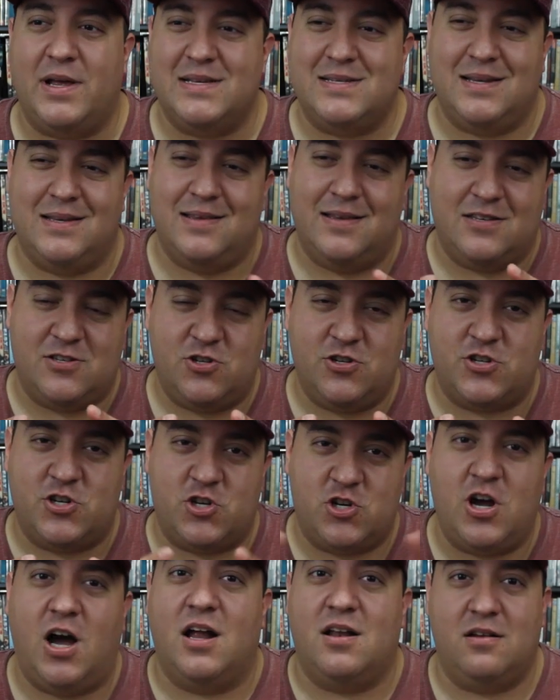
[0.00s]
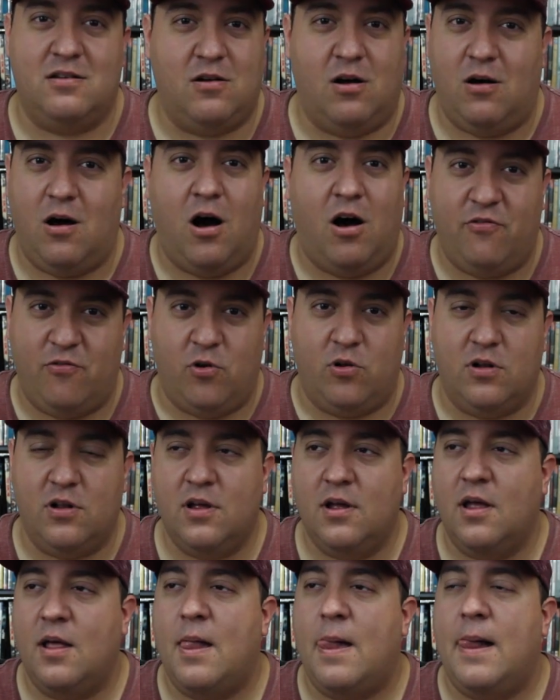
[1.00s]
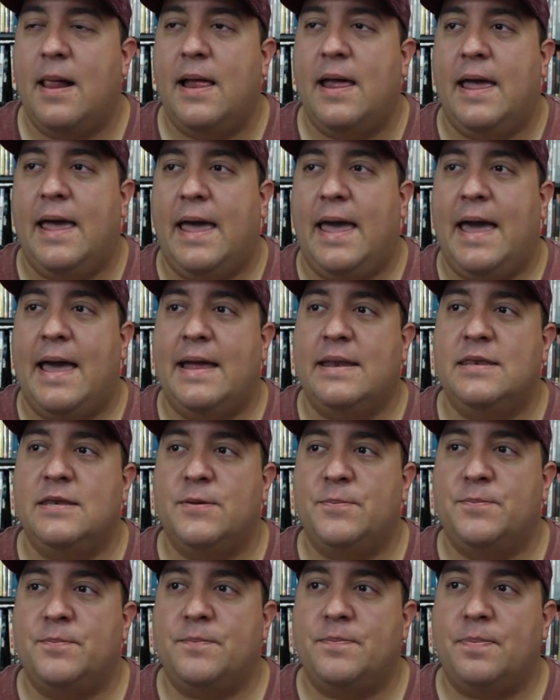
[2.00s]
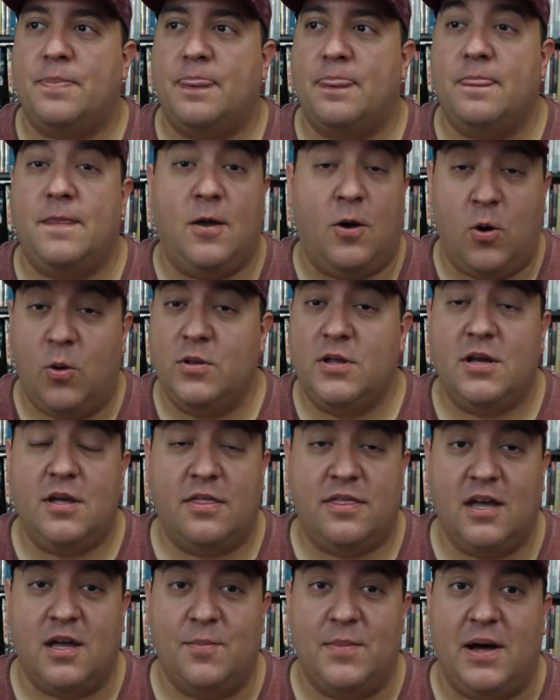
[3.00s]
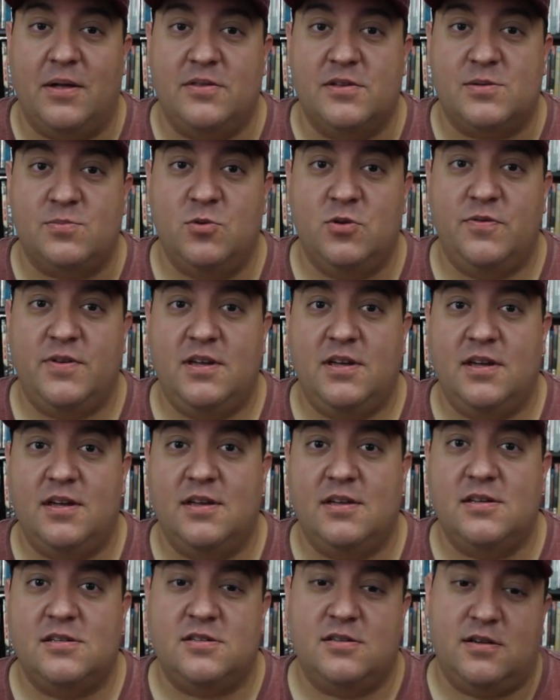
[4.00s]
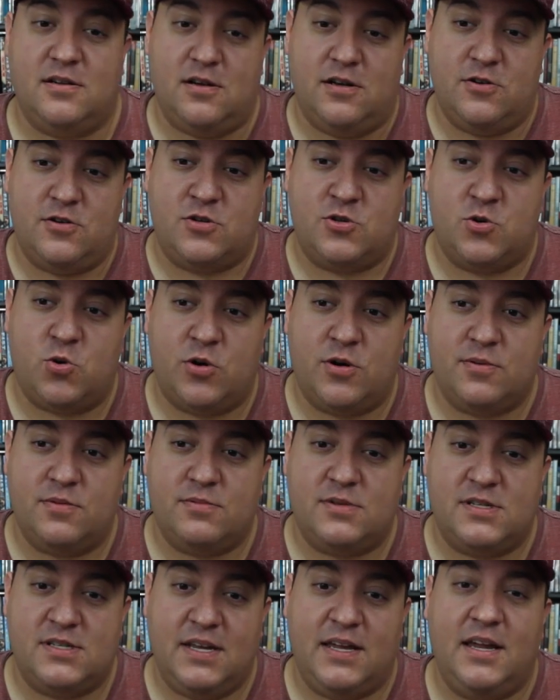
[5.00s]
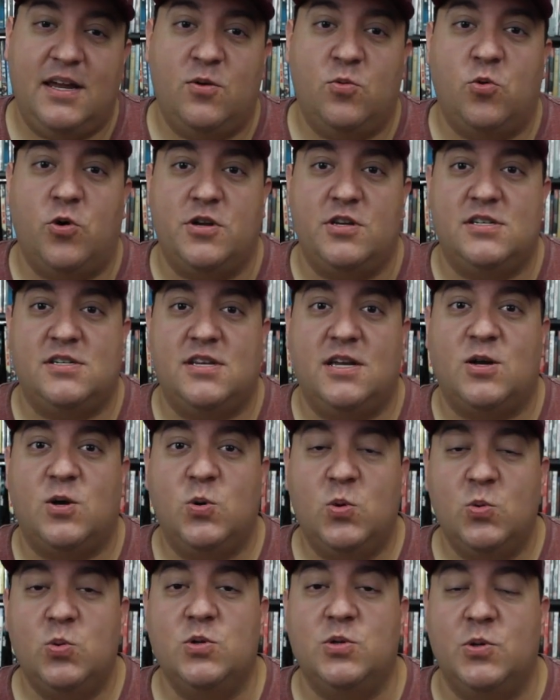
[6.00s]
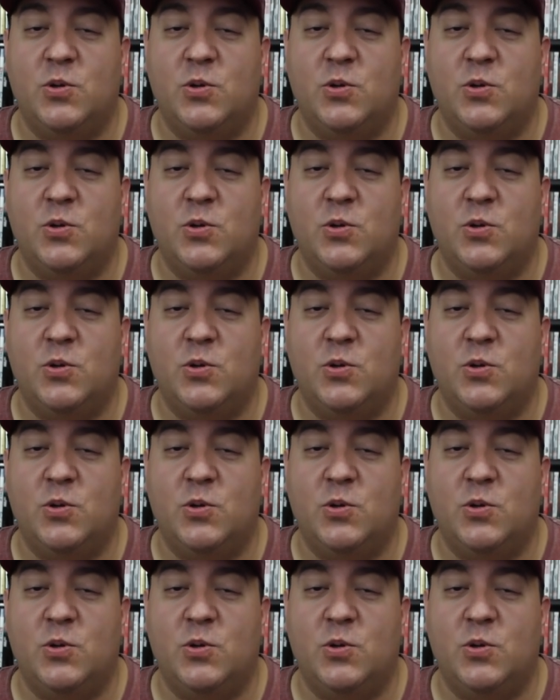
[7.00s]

as in it's just shot awful. And the only good thing about this movie is a short scene where you see Cool